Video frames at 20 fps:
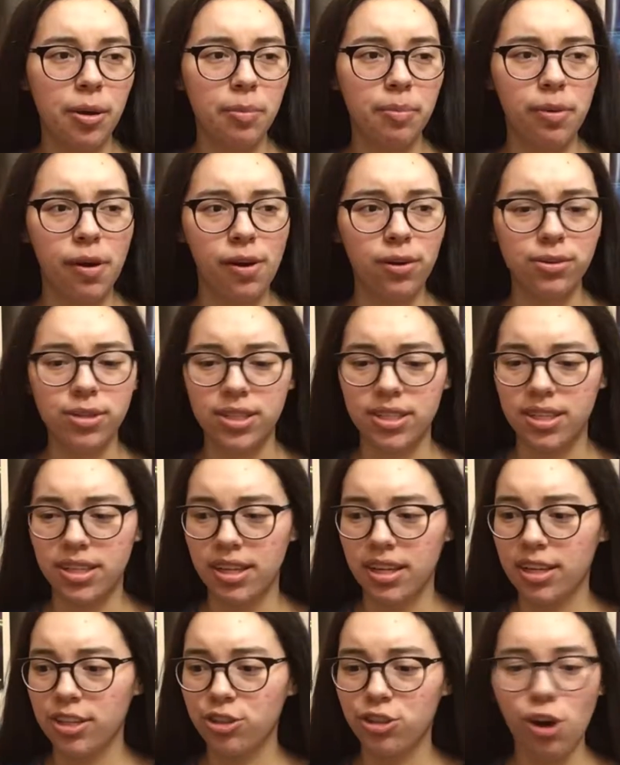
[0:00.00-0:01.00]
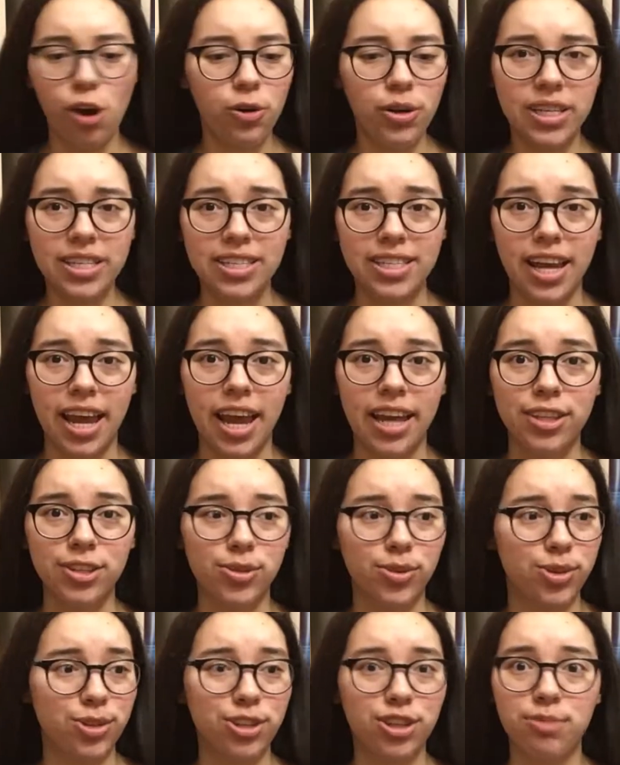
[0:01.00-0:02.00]
post Tony's dead,
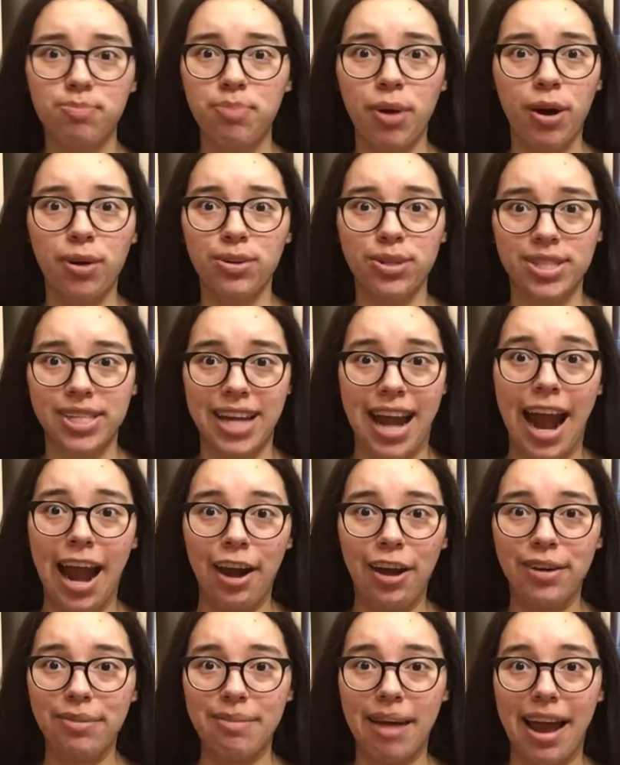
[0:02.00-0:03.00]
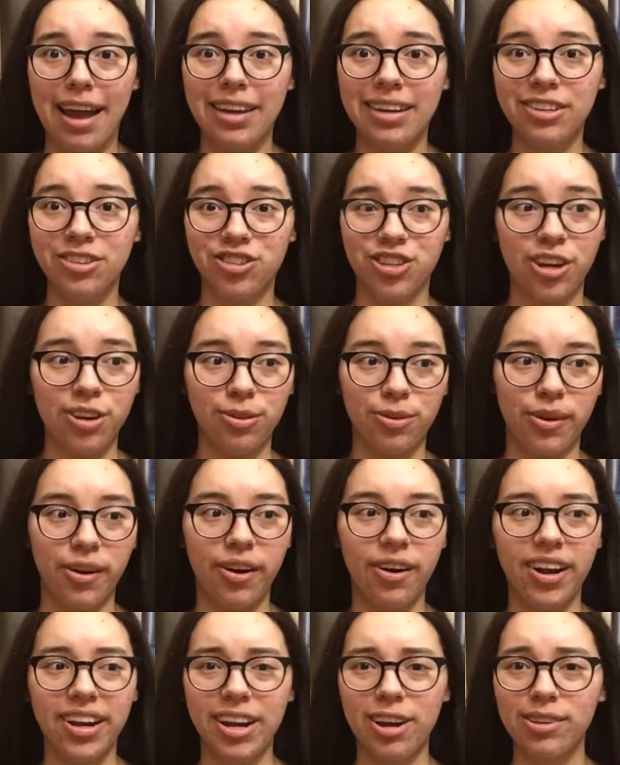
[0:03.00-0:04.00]
so it's just post Iron Man in
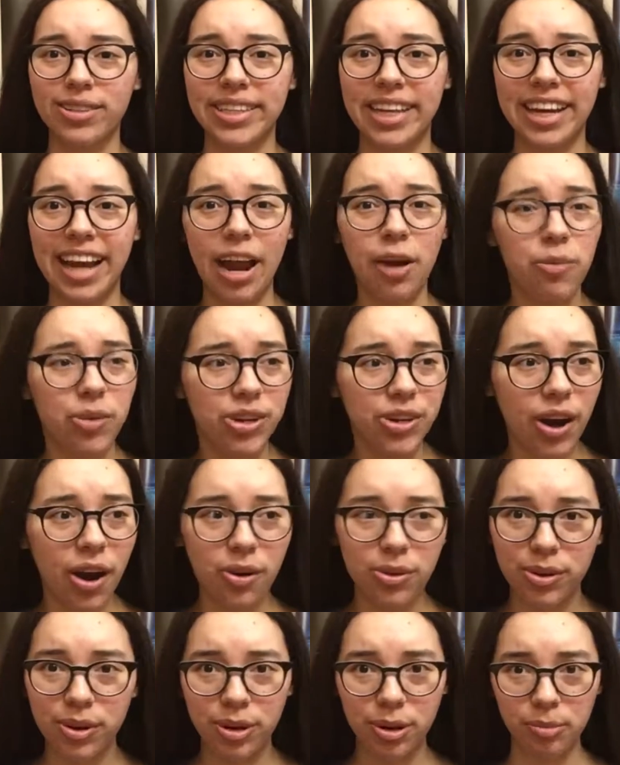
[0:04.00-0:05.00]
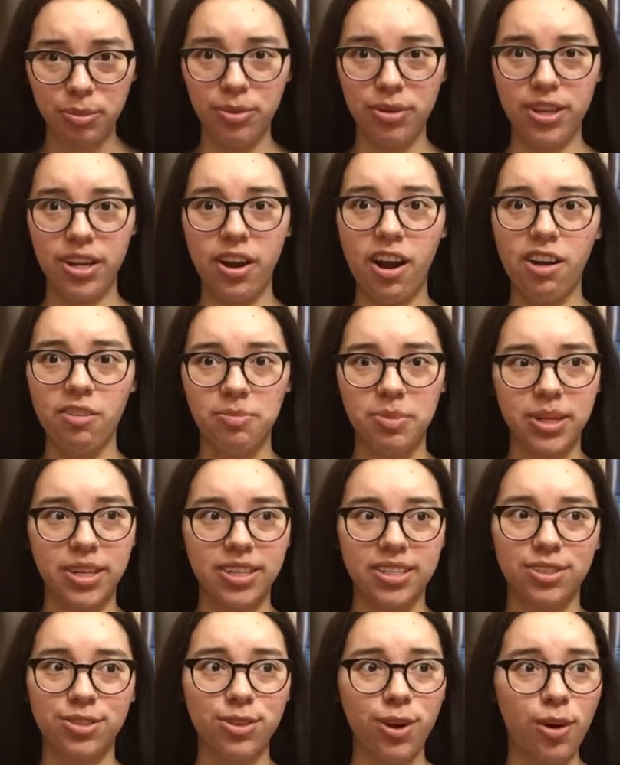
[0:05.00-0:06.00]
general. And I was like, I wonder how they're gonna pull that off,
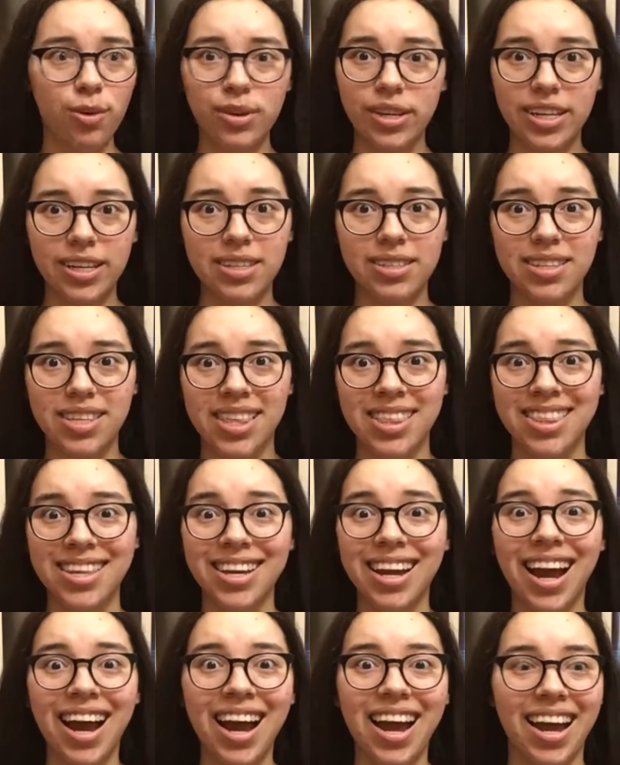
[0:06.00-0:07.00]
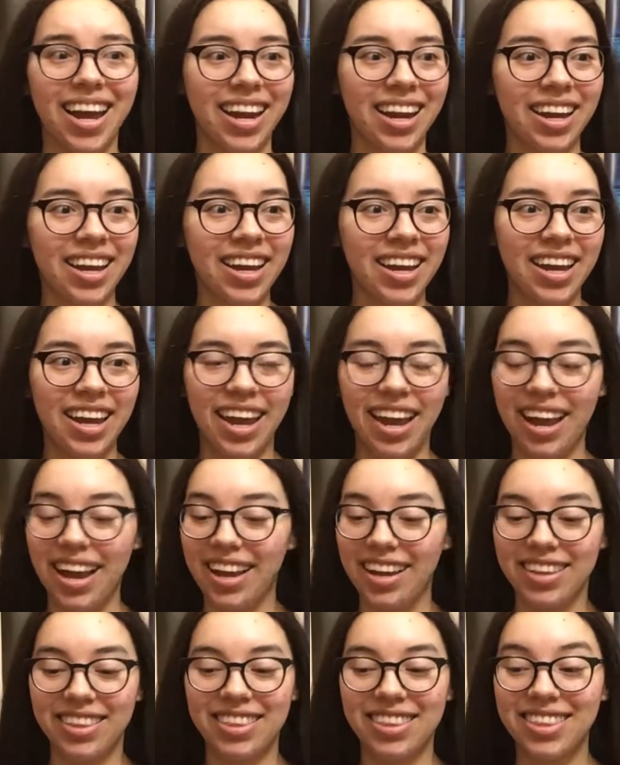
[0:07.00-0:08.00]
because Tony is the guy.
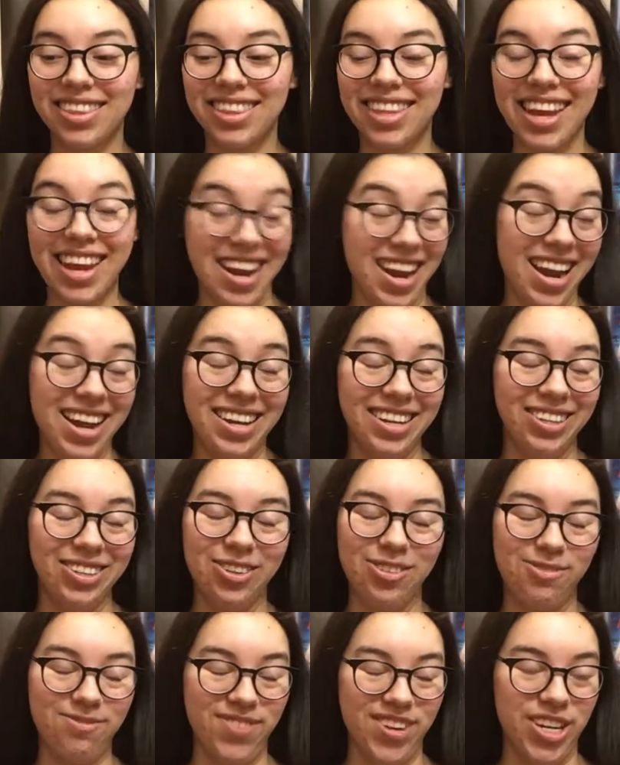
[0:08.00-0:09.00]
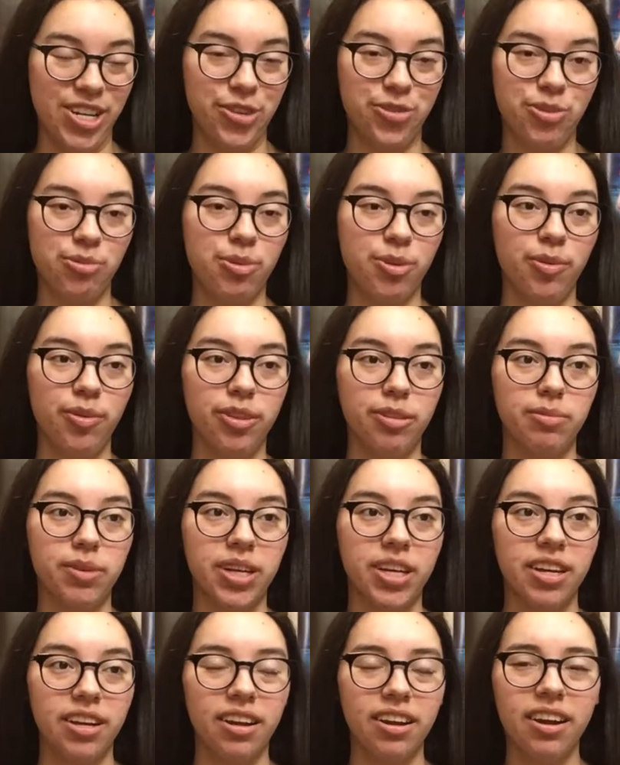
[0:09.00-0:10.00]
And they had a little funny tribute in the
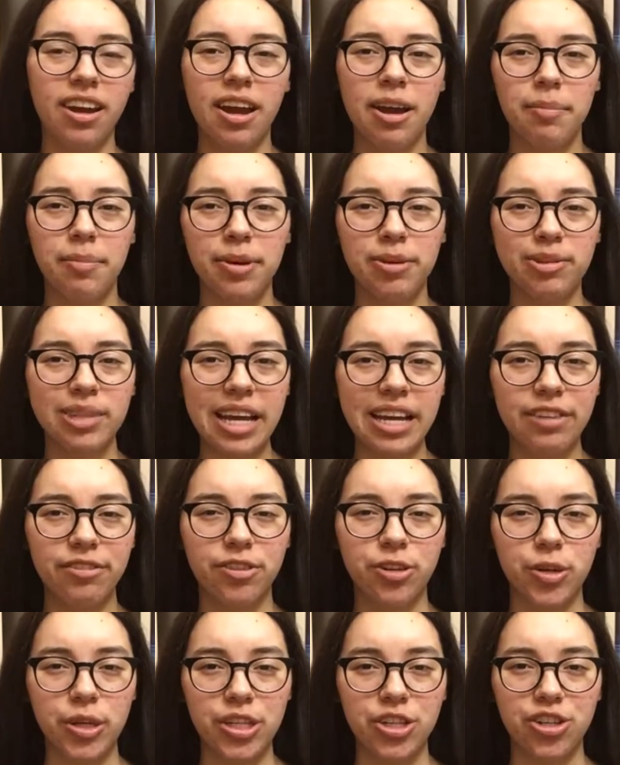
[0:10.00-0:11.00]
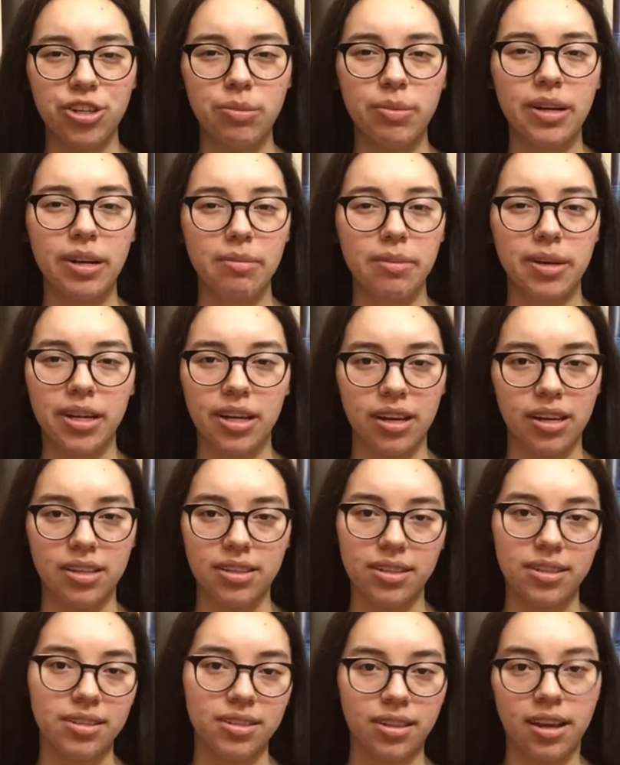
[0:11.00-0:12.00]
beginning, but it was kind of cringy. But I mean,
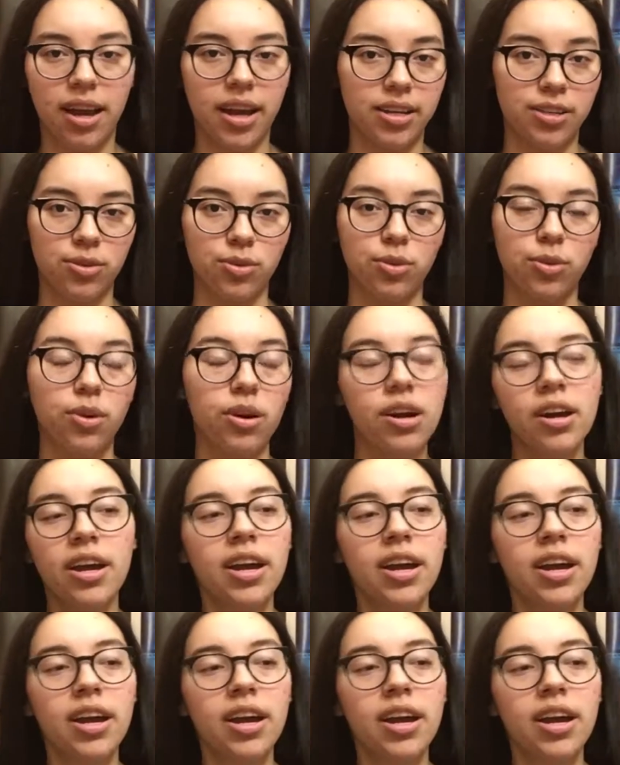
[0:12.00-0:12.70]
it's high school,